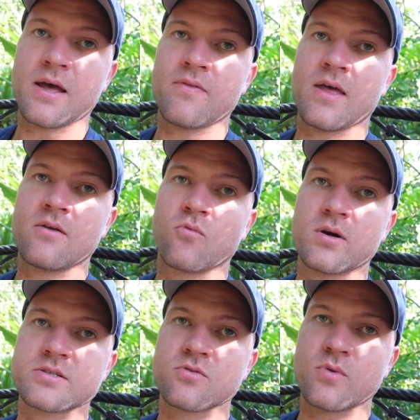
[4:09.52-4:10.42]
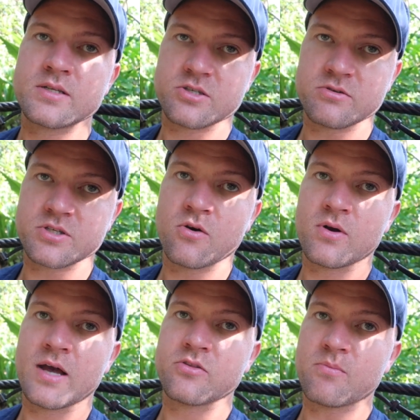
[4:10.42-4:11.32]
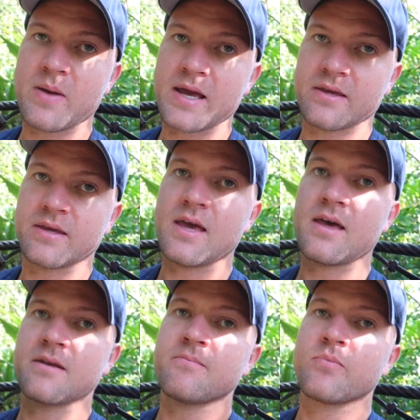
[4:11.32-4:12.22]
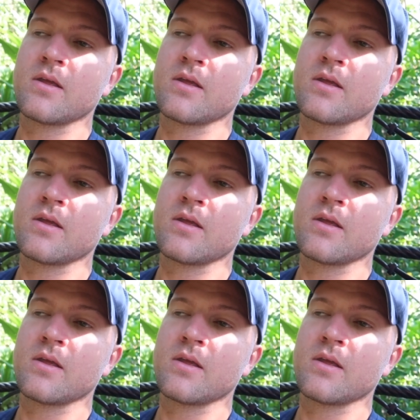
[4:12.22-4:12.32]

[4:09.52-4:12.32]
And then once the wind starts going out their back again,